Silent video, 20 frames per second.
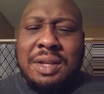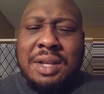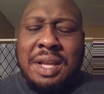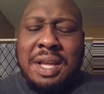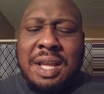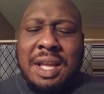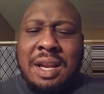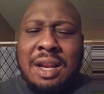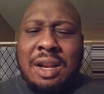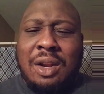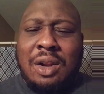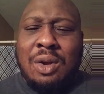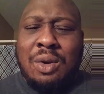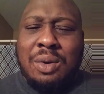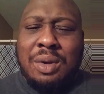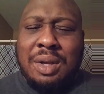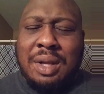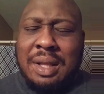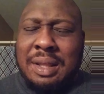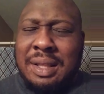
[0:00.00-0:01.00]
he had
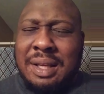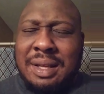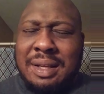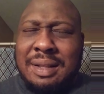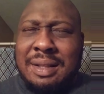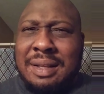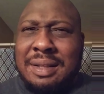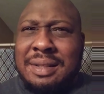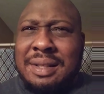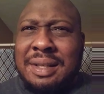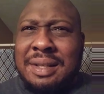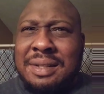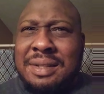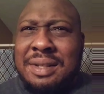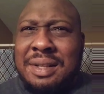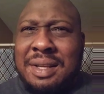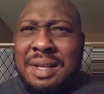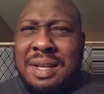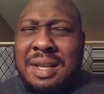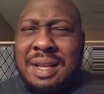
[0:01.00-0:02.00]
loaned. I think they said
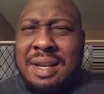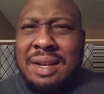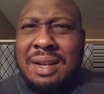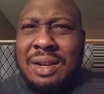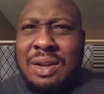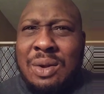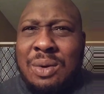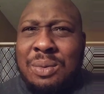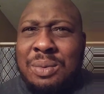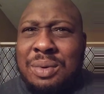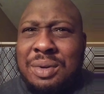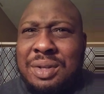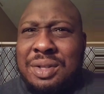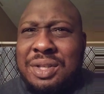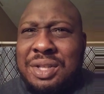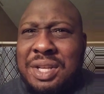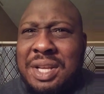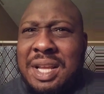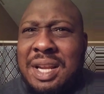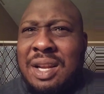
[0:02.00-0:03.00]
she had
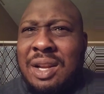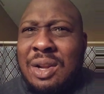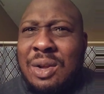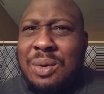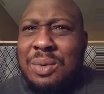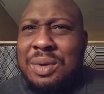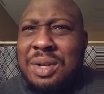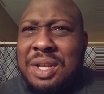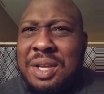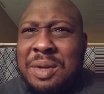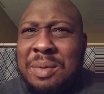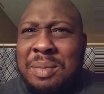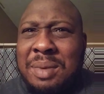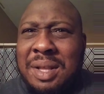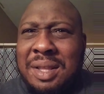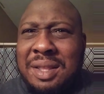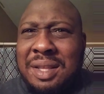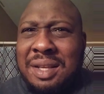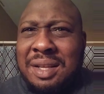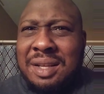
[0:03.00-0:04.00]
loaned him,
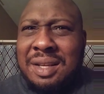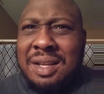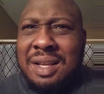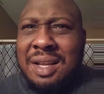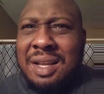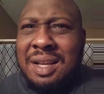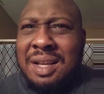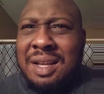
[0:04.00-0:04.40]
I think,